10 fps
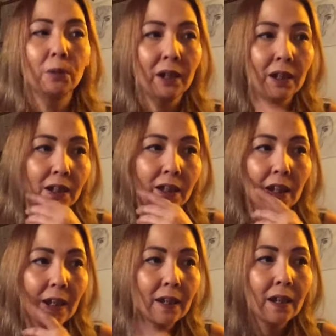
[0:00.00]
is,
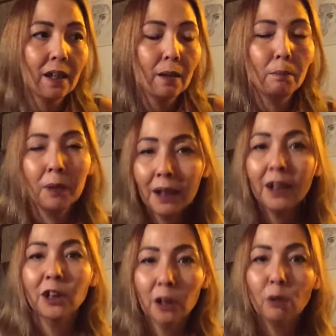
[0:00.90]

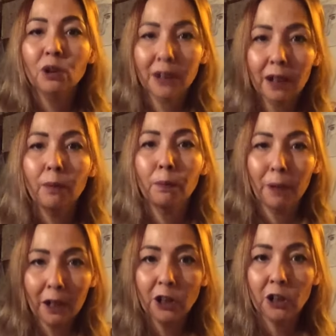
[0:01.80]
please don't send me
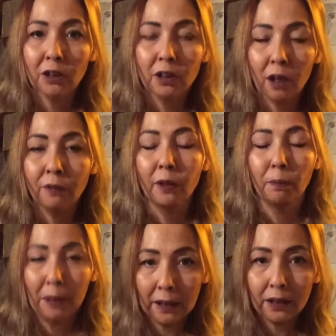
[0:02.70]
pictures of your
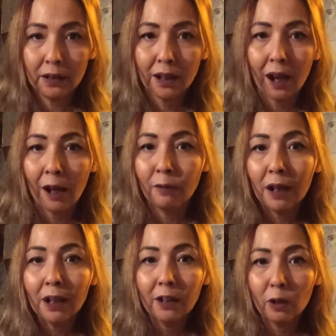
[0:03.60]
penis. I
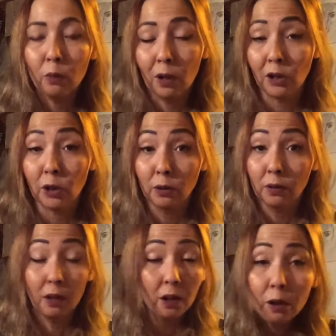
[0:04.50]
really don't want to
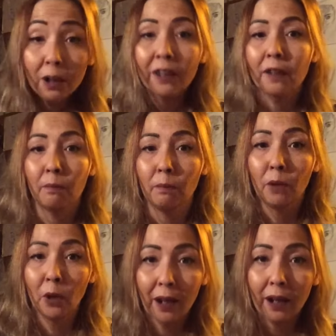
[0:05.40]
look at them,
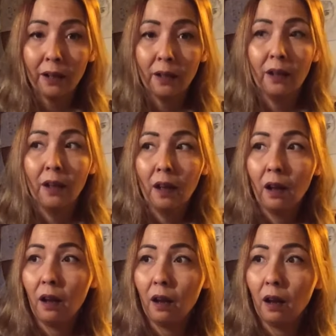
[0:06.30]
okay?
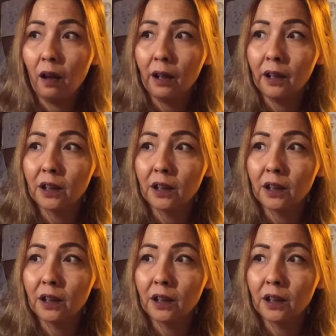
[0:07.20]
I